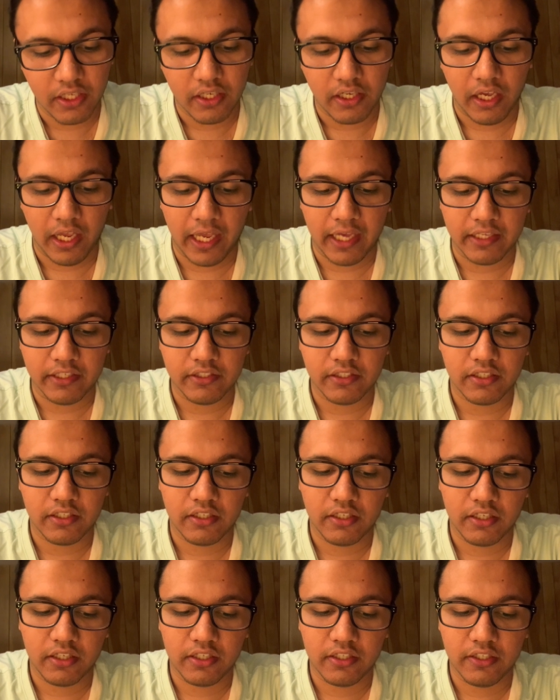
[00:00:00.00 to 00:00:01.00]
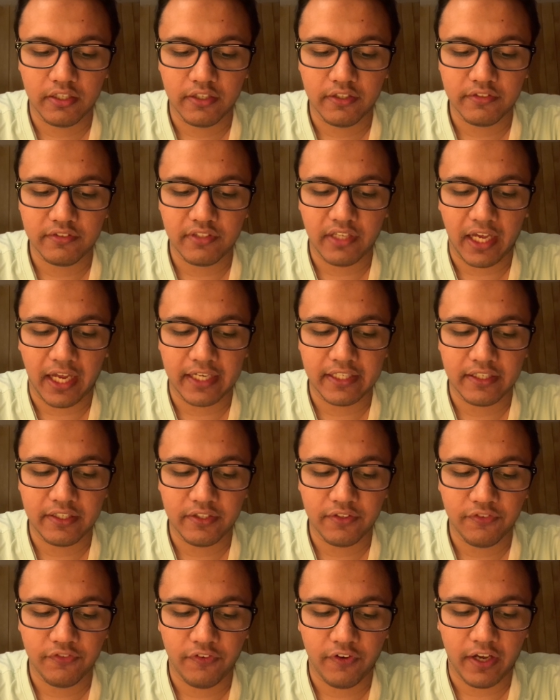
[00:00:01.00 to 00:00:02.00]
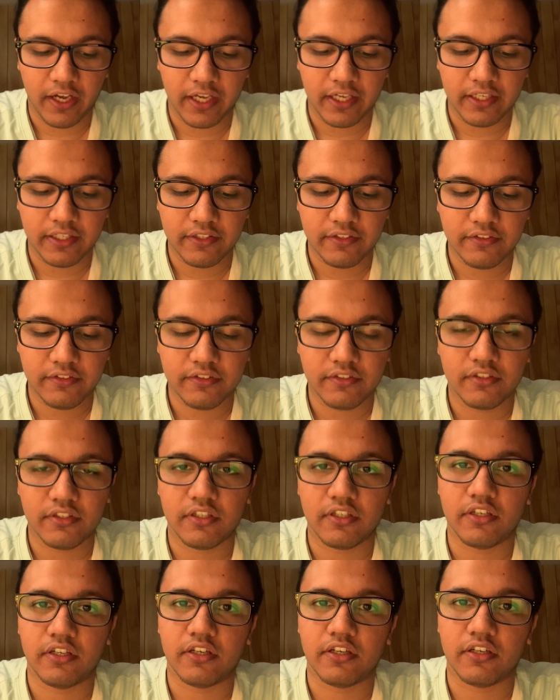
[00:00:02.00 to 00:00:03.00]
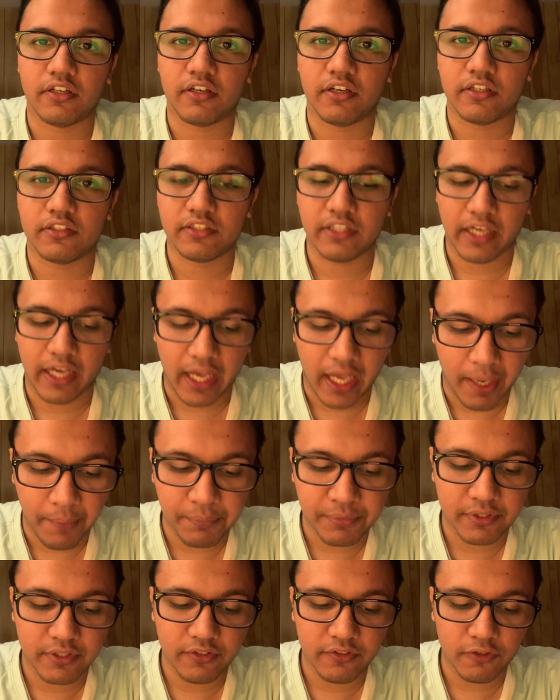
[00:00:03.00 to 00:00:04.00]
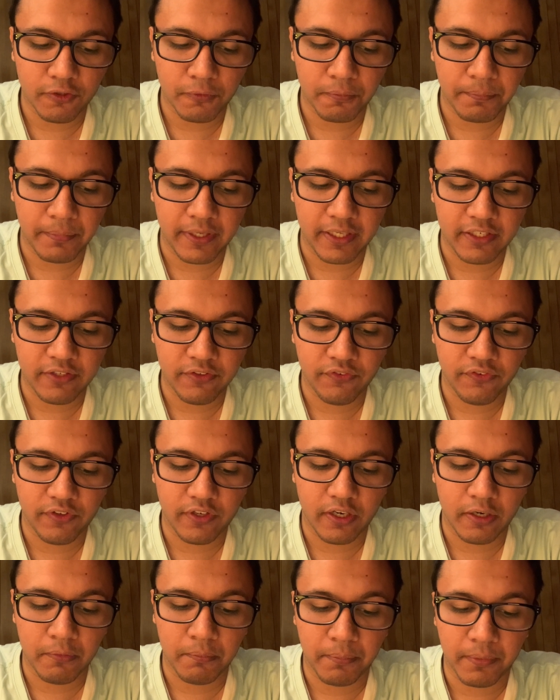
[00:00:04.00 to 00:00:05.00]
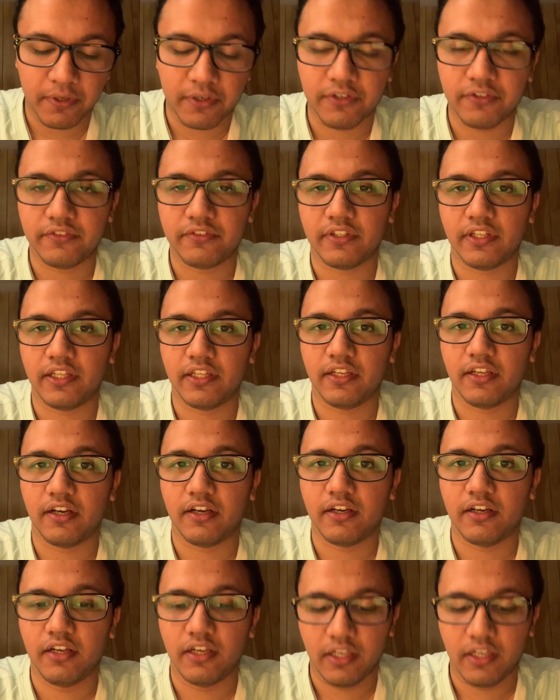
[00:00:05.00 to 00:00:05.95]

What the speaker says: And a nurse identifies the absence of peripheral pulse in a